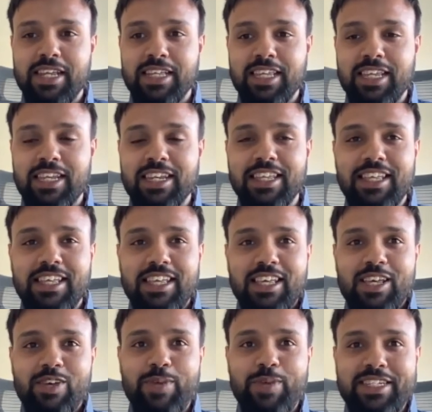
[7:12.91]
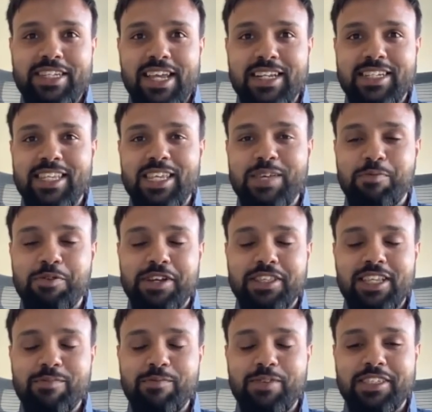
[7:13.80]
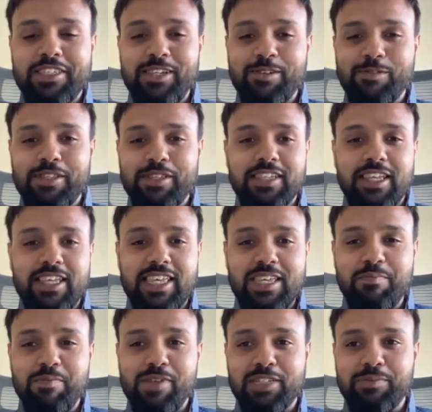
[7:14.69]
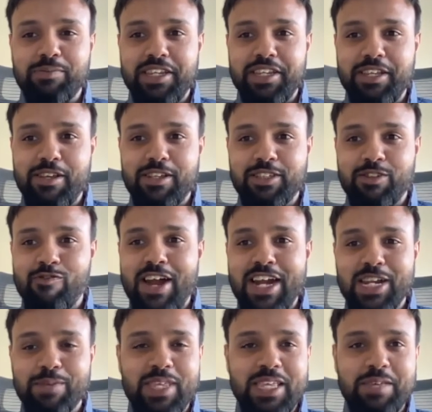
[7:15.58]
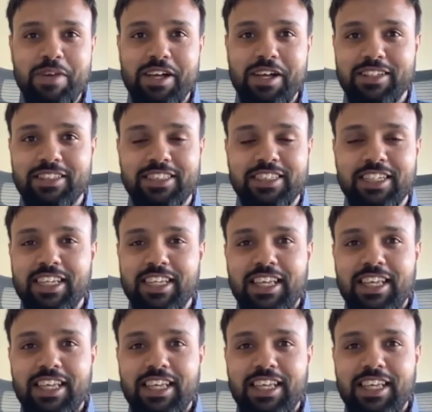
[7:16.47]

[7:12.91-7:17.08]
And then we dig deeper, and then we see all these emails being used, random emails,